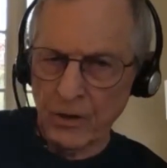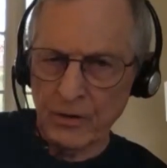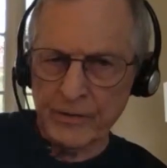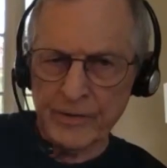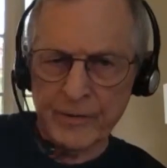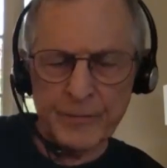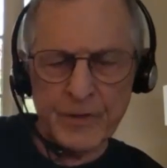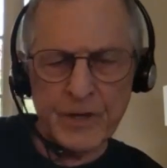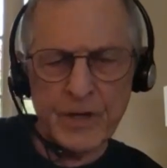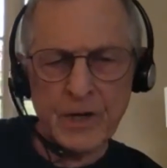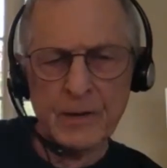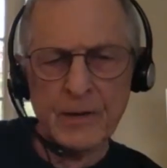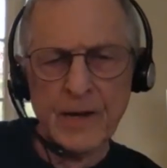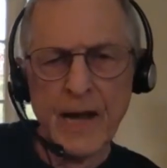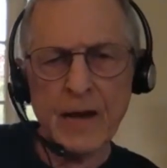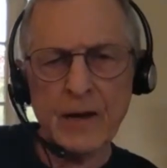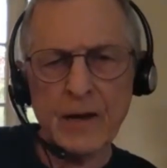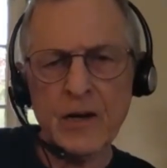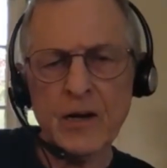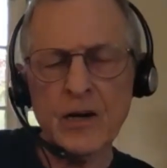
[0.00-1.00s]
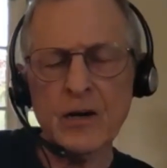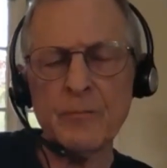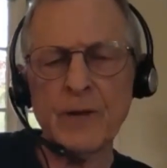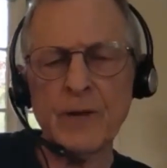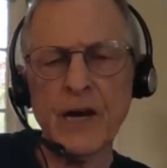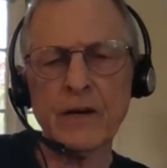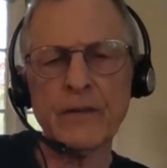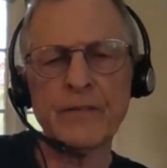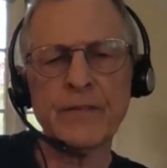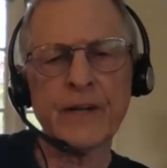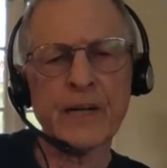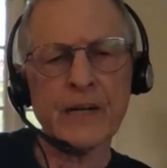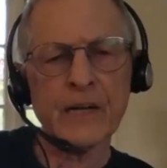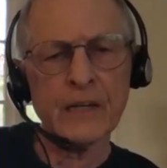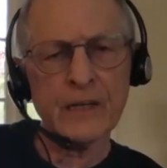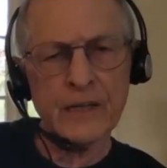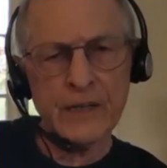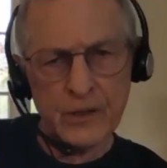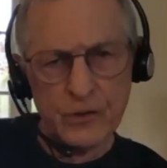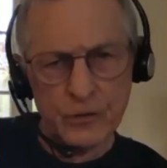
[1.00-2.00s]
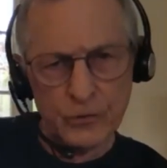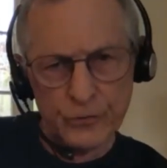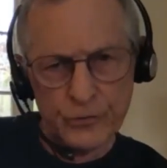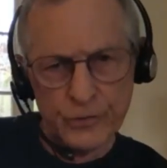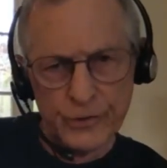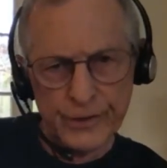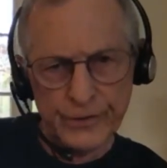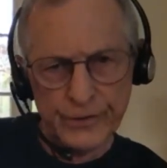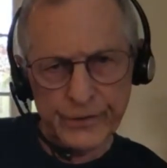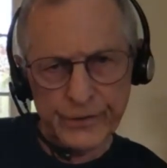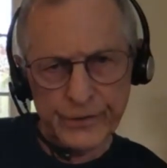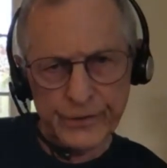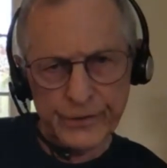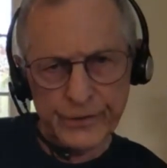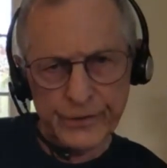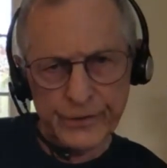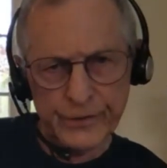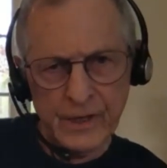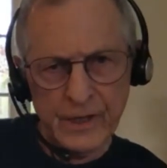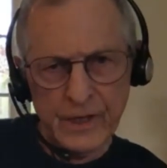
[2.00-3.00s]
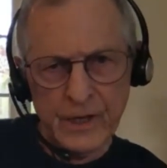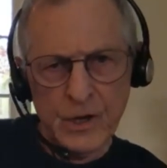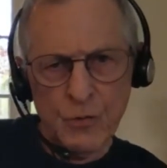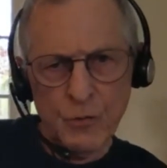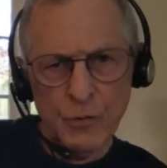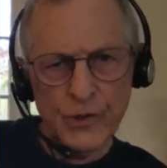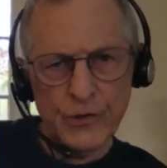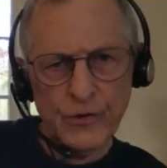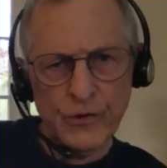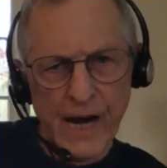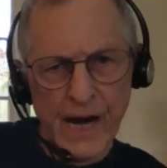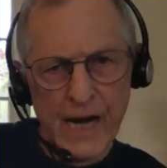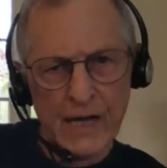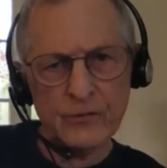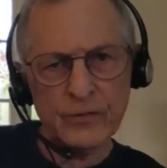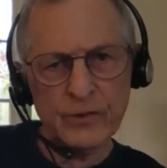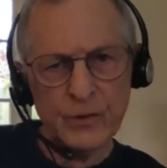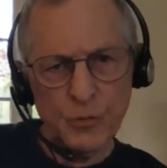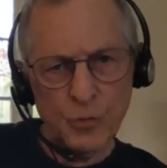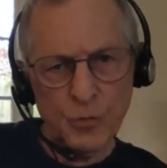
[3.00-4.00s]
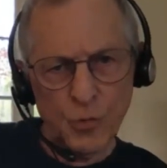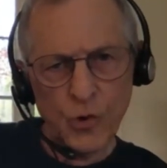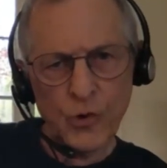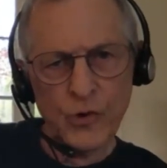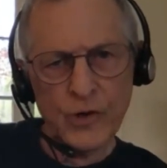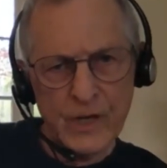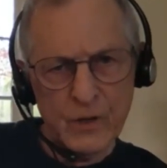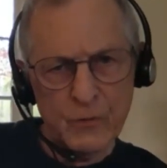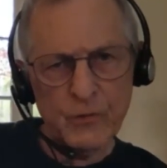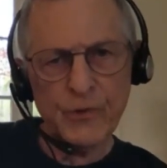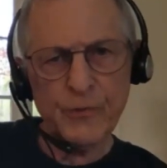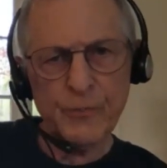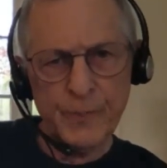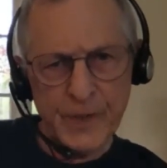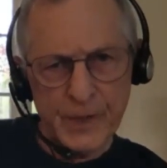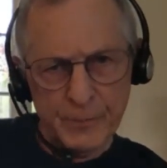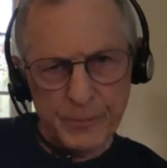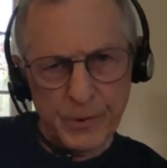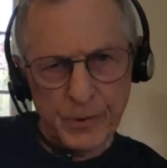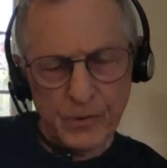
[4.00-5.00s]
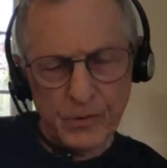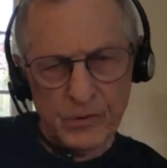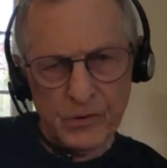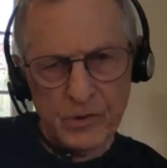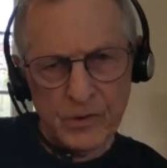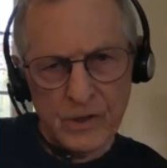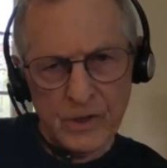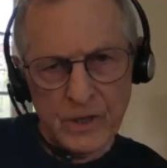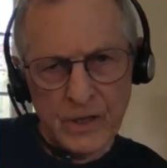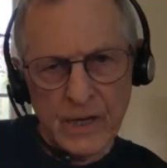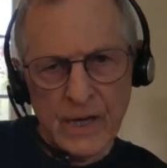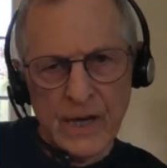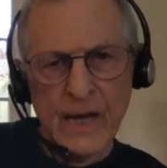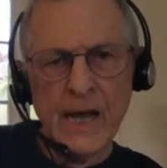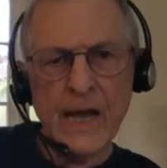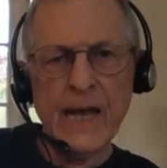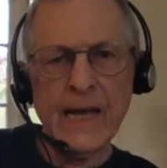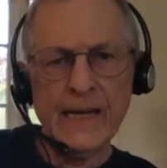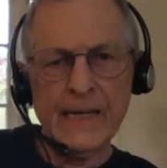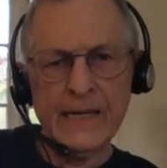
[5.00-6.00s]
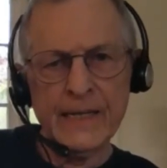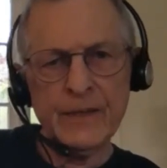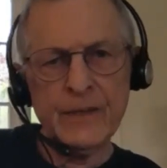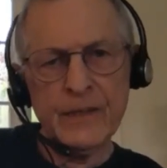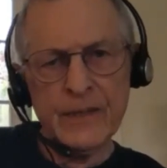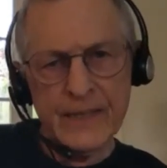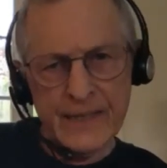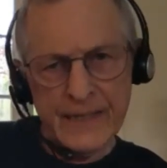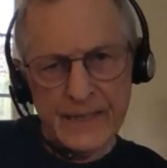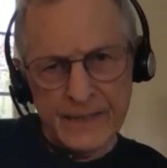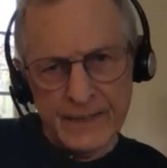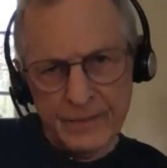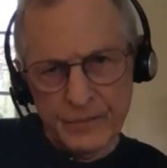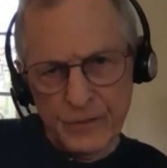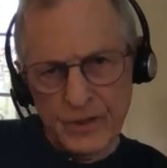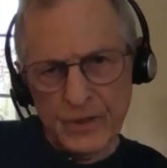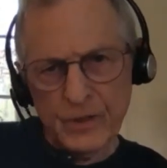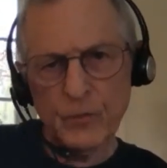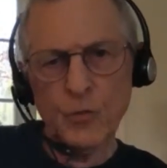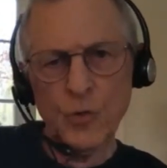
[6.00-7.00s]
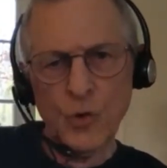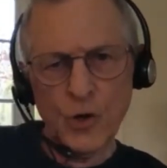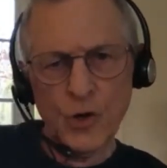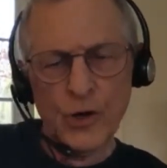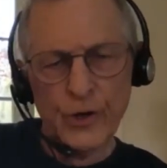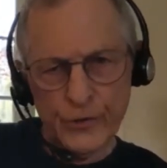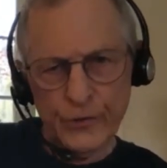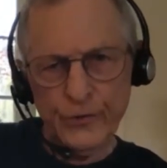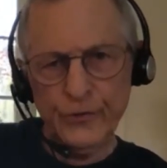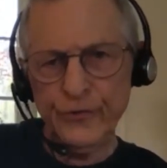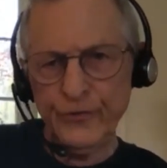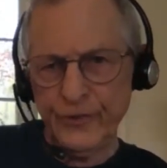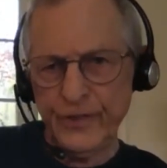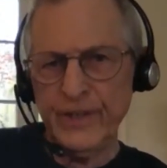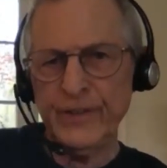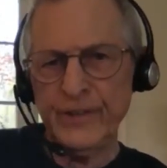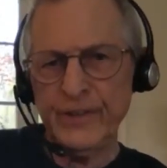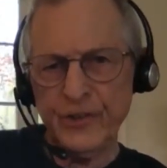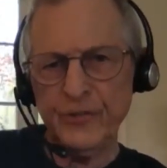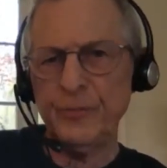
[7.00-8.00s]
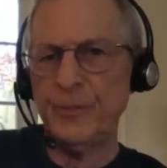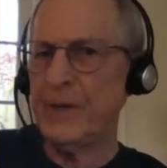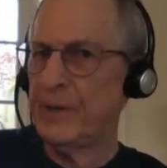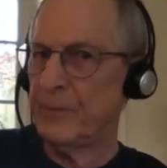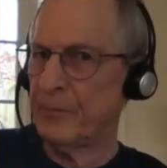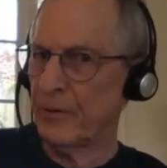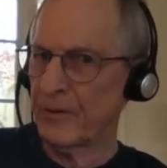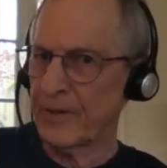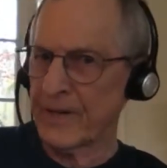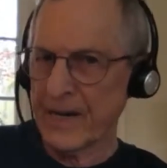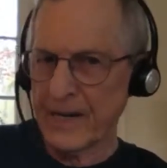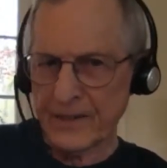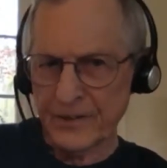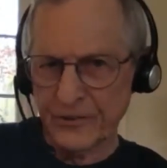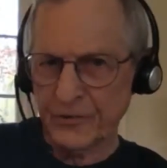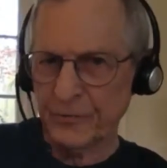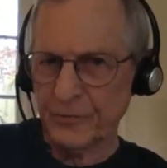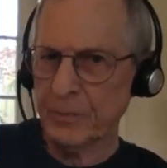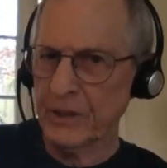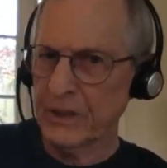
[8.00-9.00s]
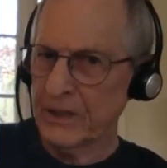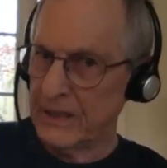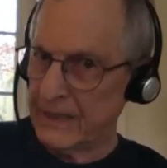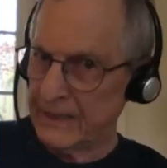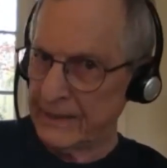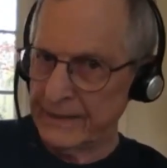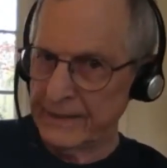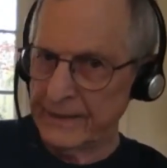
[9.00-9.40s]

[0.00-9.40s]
of them, come come out of the clinical tradition. When you're actually working with people, and in, in the work, you see these people kind of split.